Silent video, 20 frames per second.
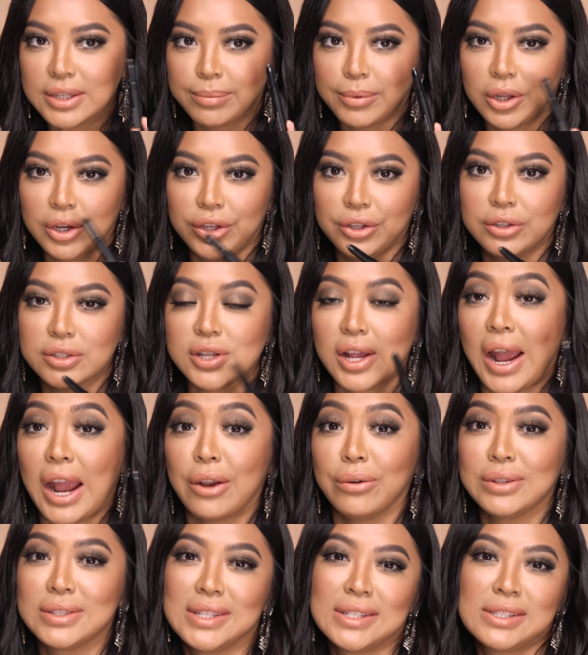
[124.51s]
I'm going to use our
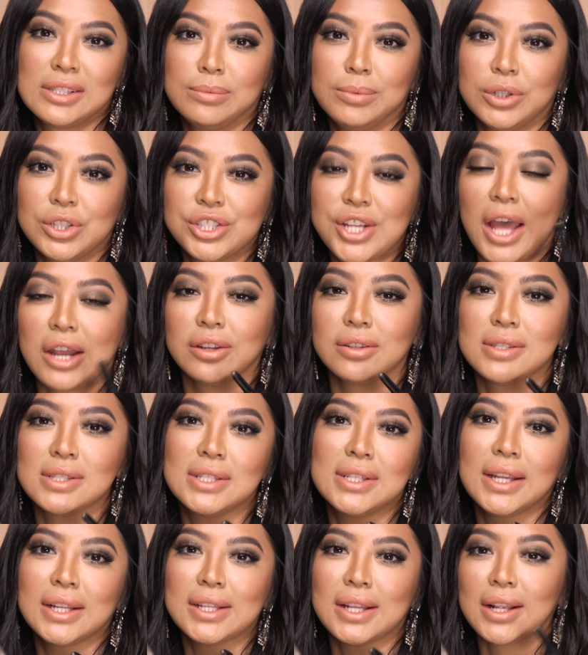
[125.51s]
Irresistible Shadow
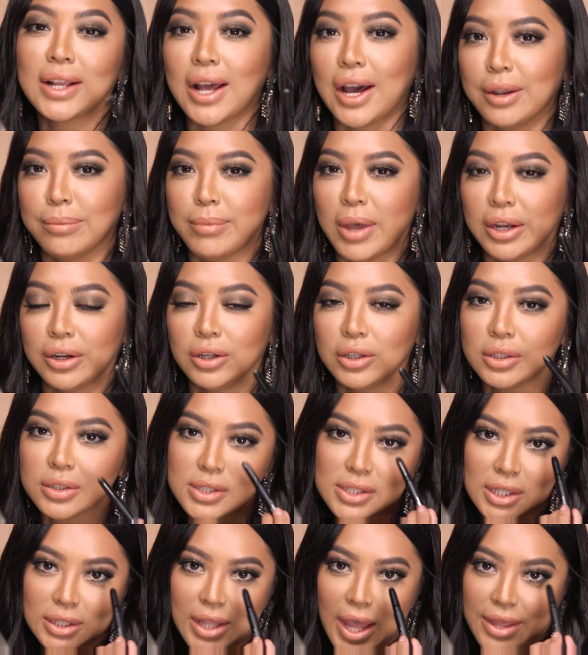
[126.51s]
Stick in
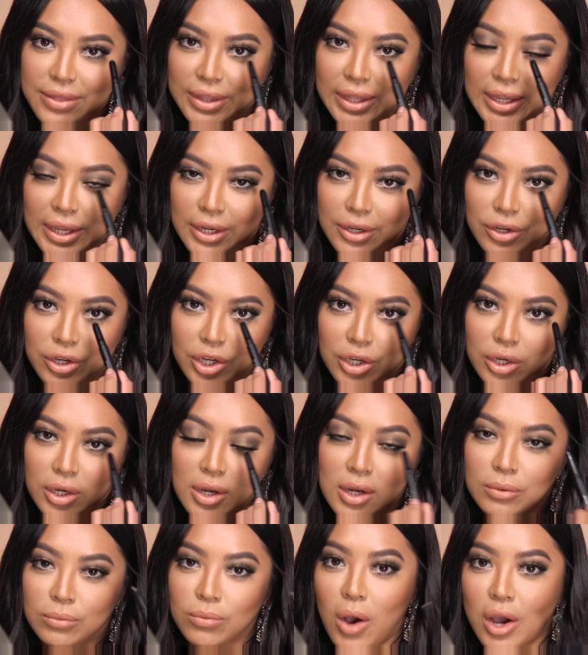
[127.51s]
Gunmetal to line the inner
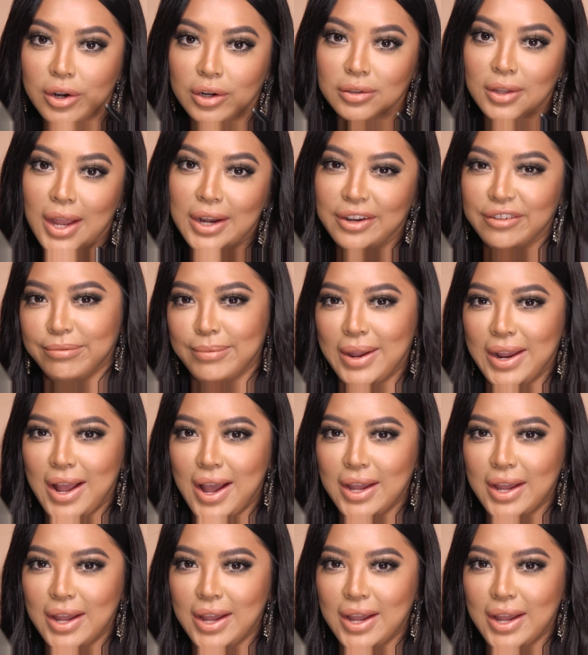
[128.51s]
waterline of my